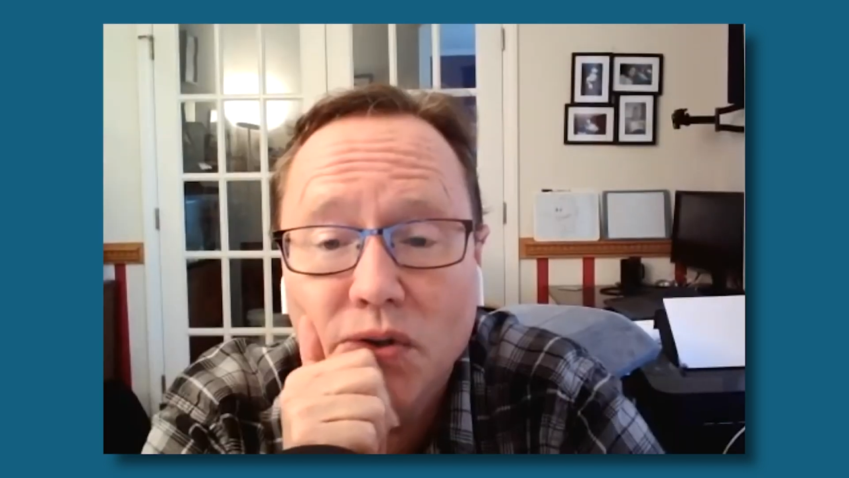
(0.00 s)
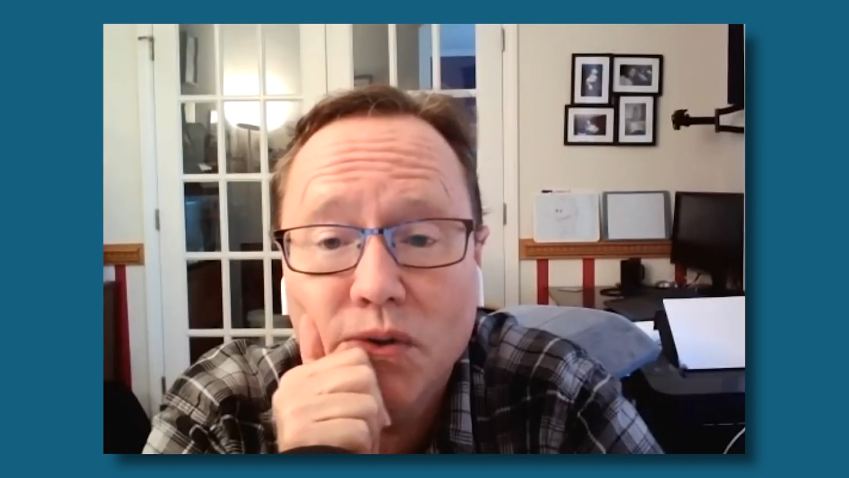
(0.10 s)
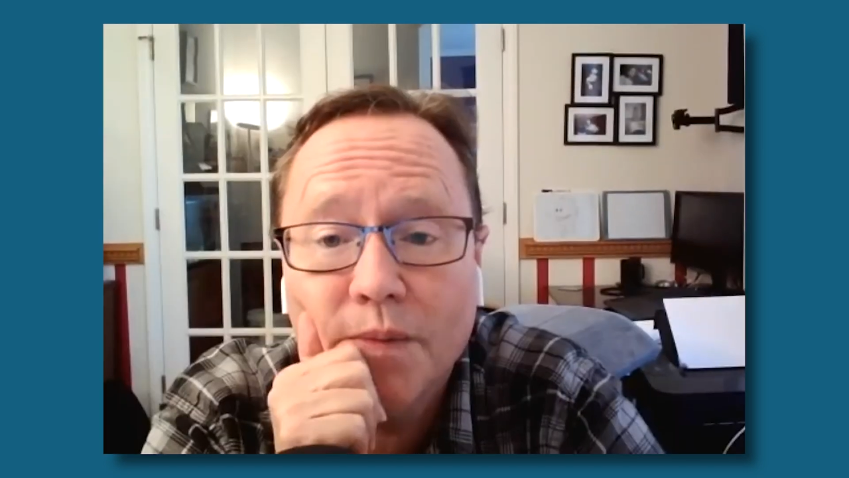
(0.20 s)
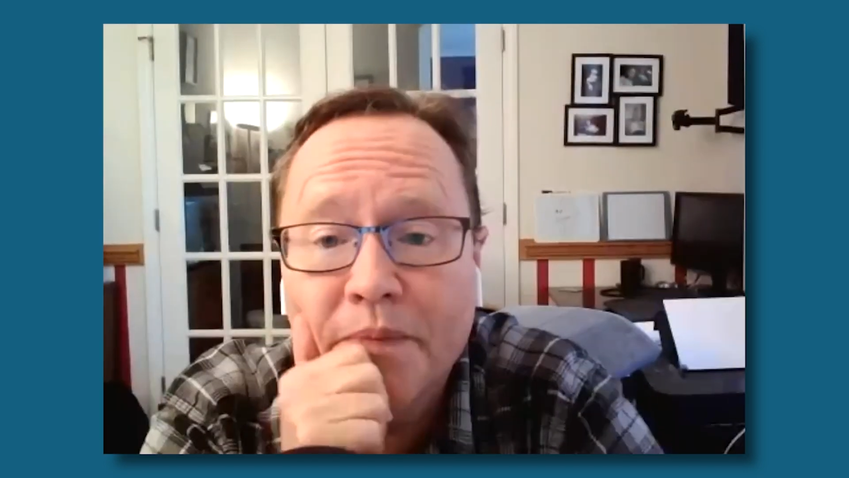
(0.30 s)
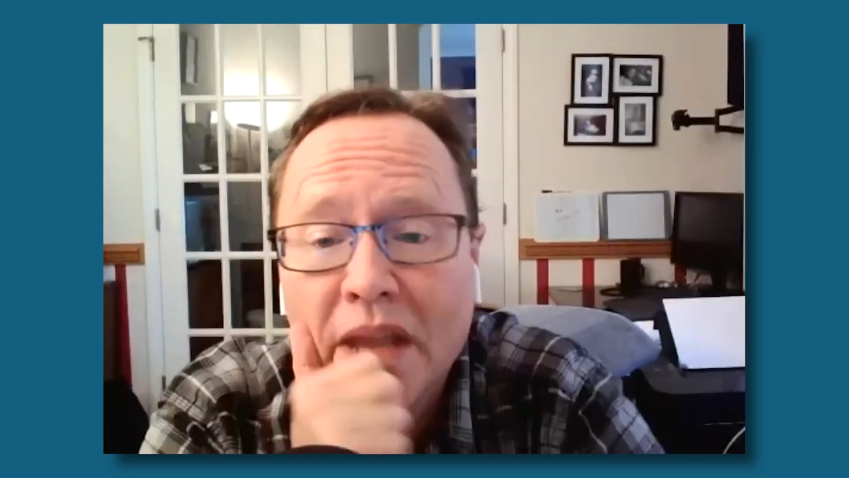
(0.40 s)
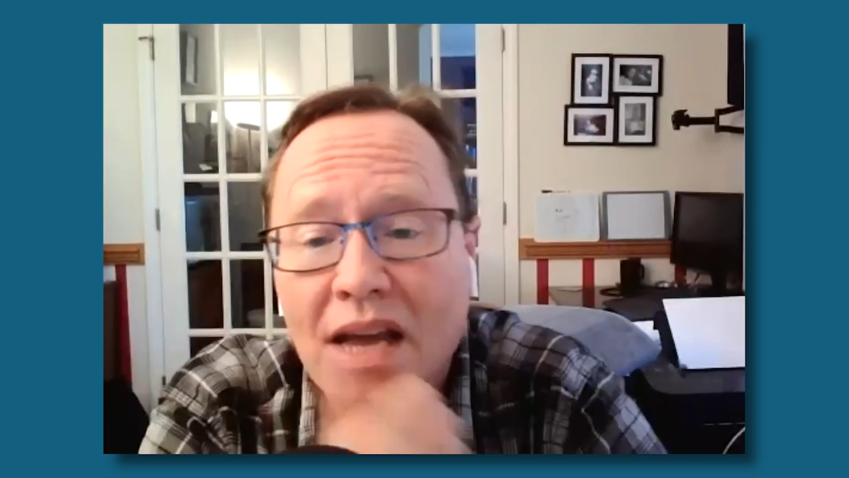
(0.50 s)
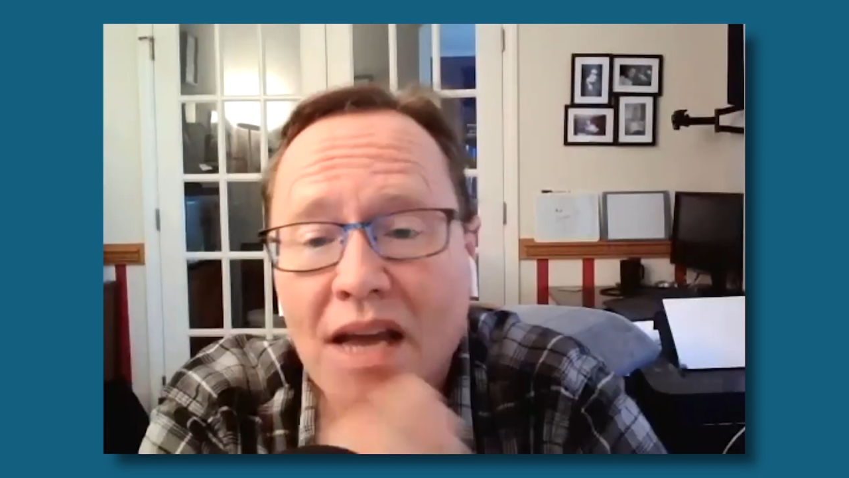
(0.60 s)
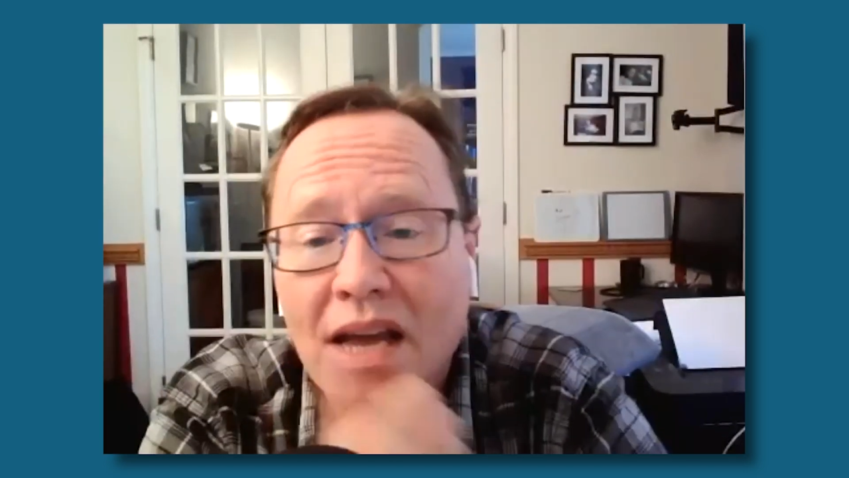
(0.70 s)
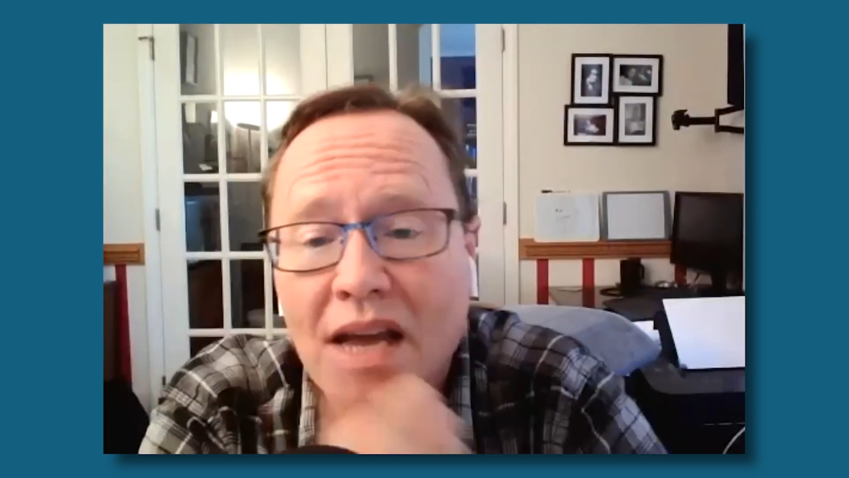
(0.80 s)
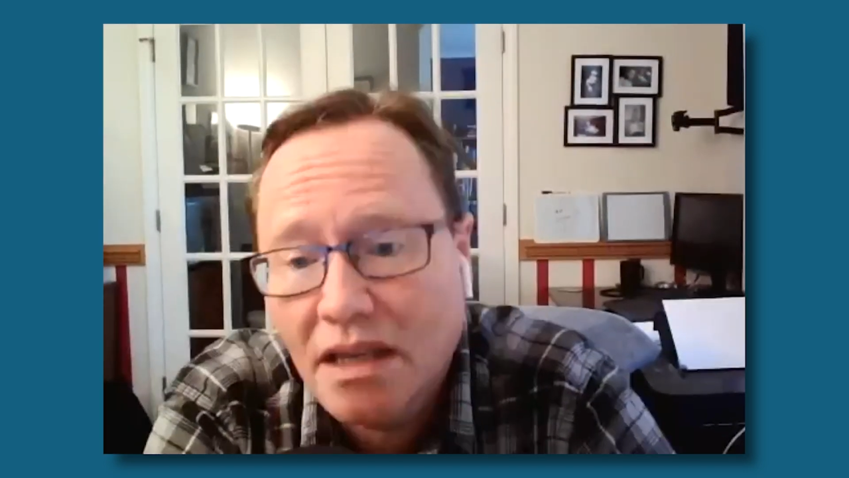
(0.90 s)
or not
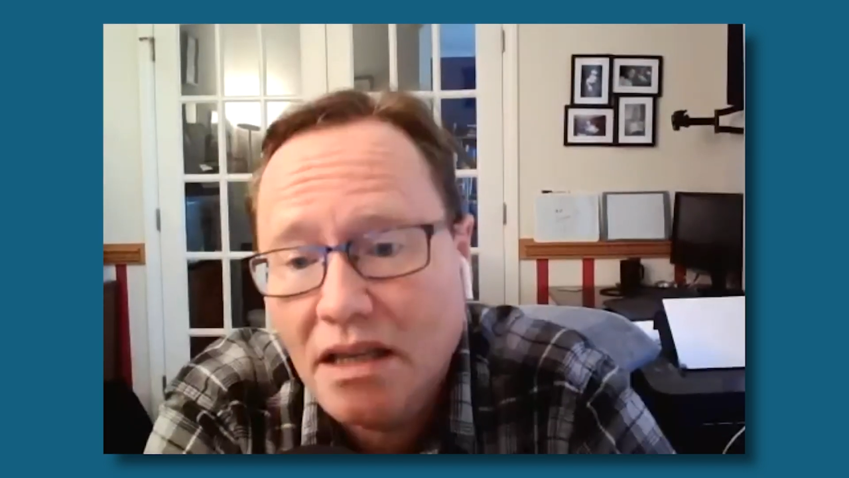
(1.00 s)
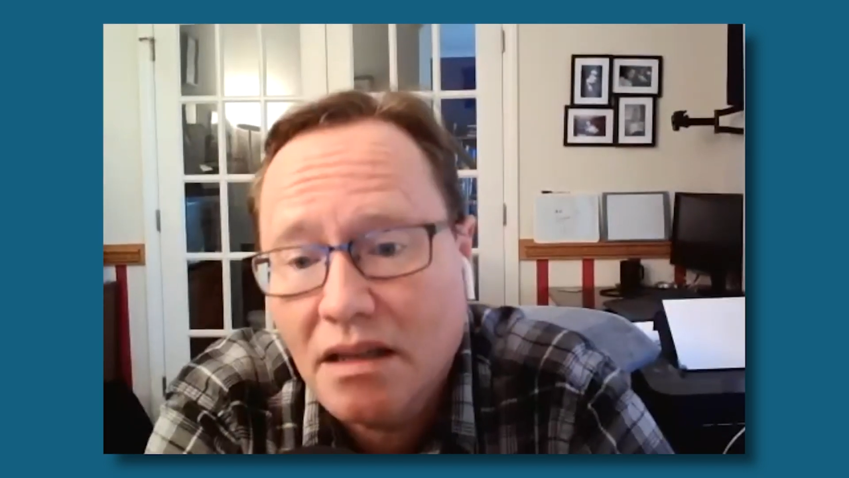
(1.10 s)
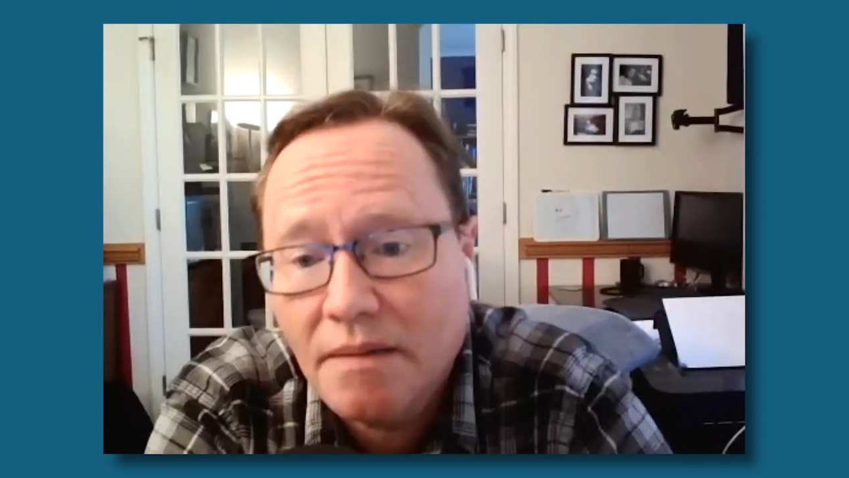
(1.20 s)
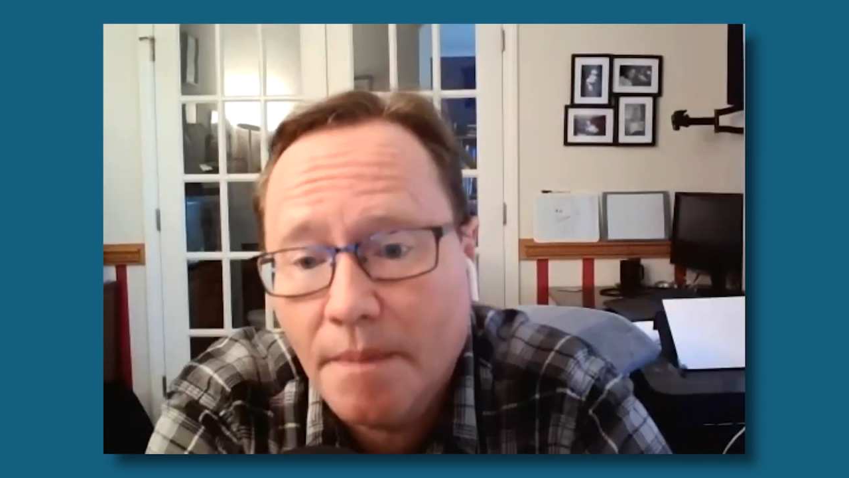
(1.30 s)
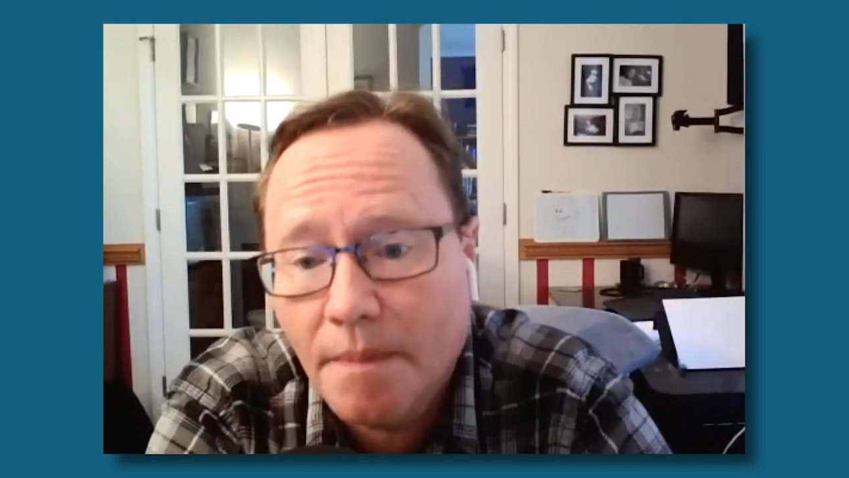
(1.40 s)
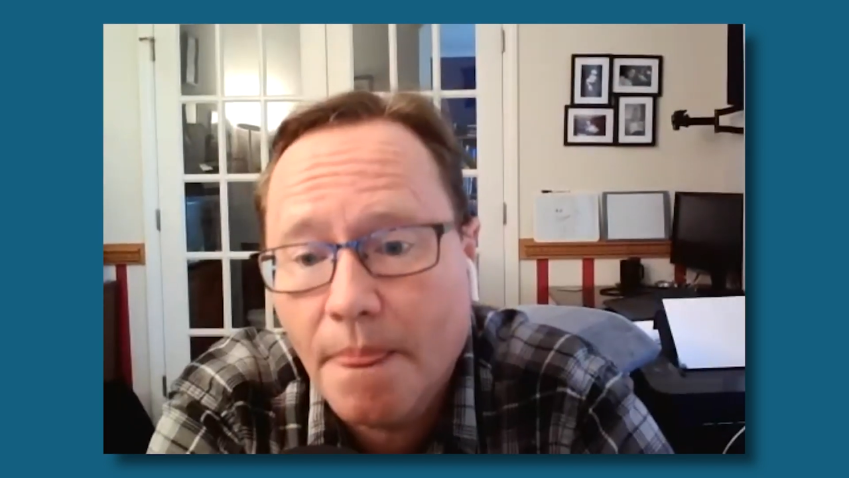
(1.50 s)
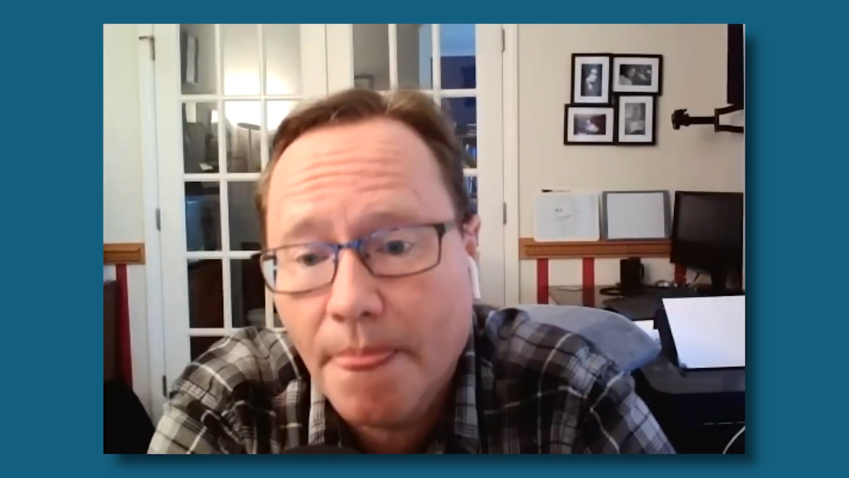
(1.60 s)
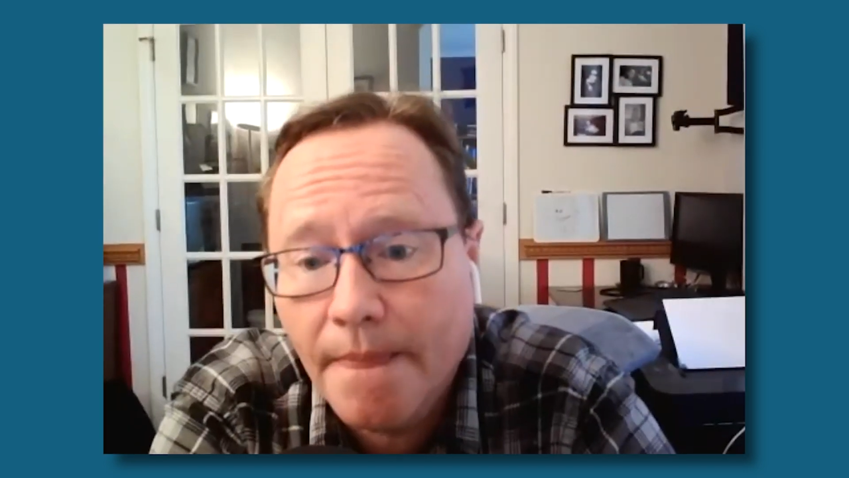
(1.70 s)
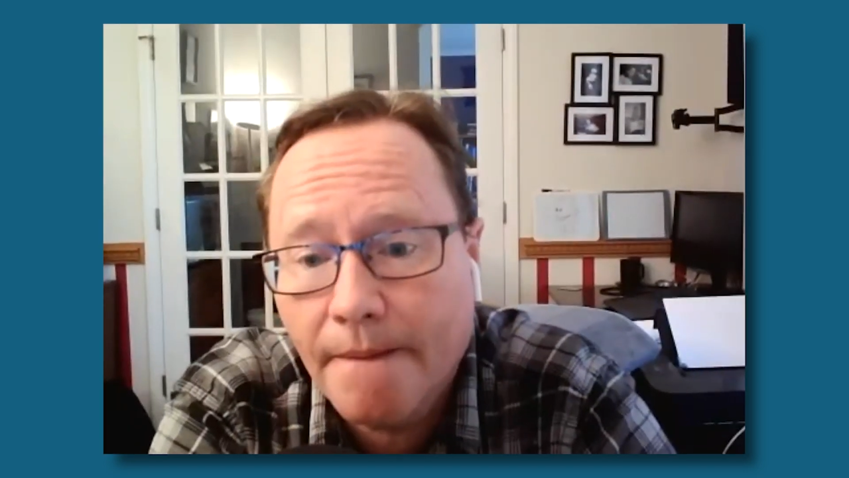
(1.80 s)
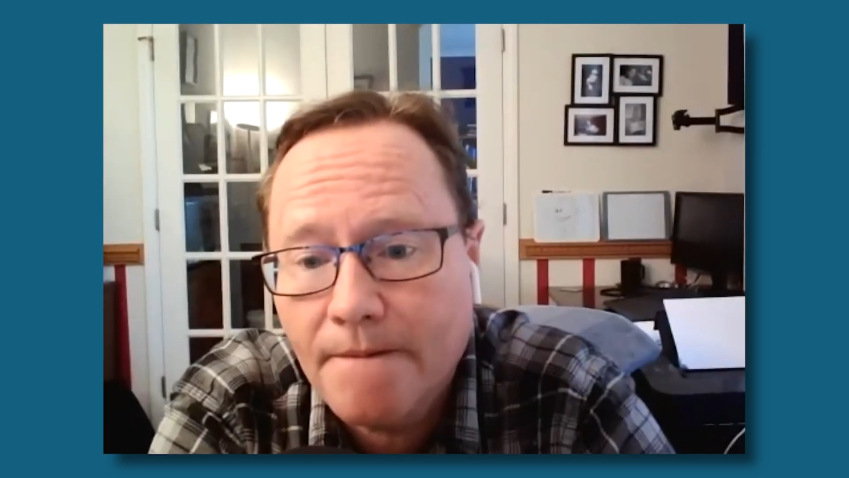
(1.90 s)
Thomas knew the
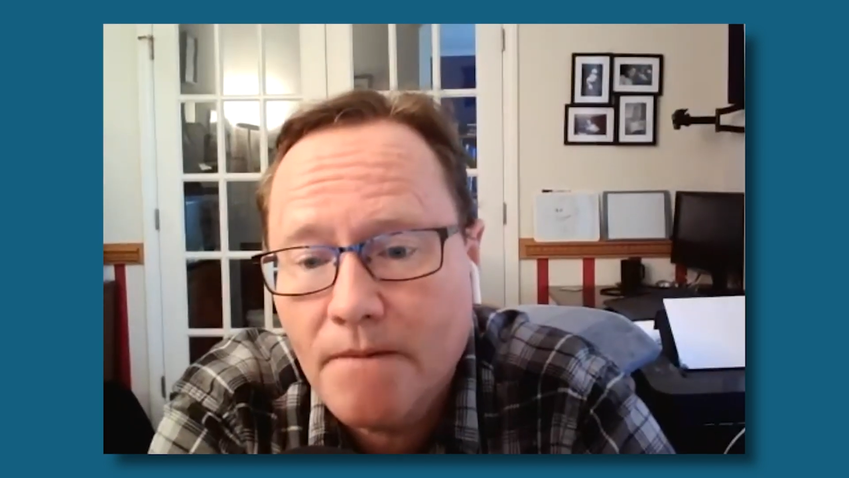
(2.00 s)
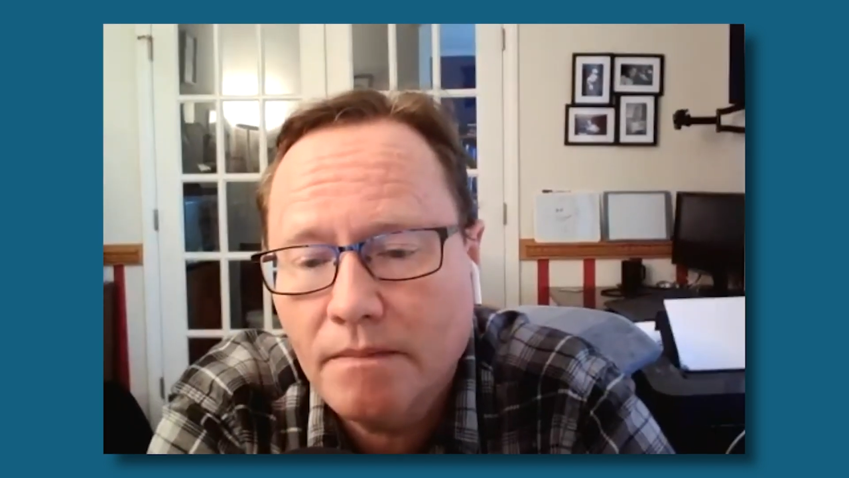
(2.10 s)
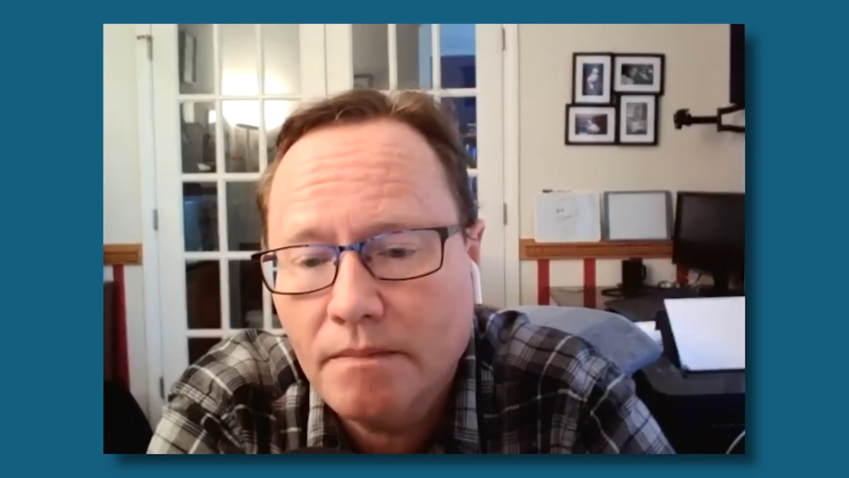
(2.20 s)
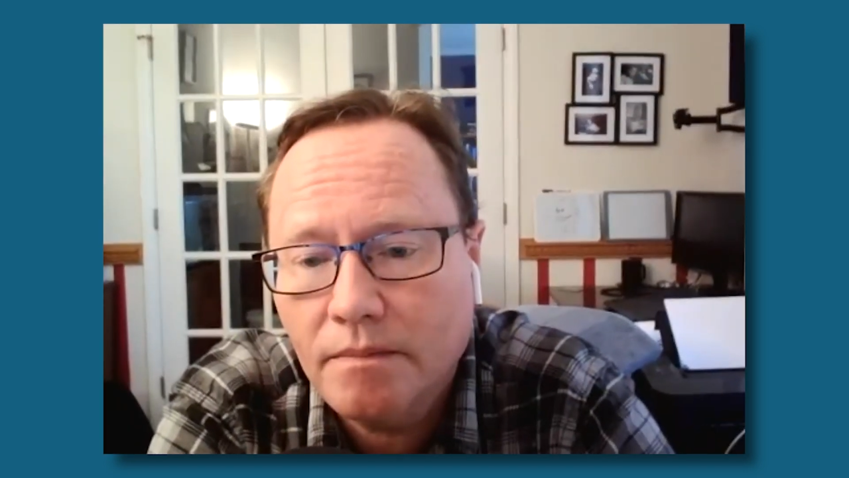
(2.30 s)
synoptics?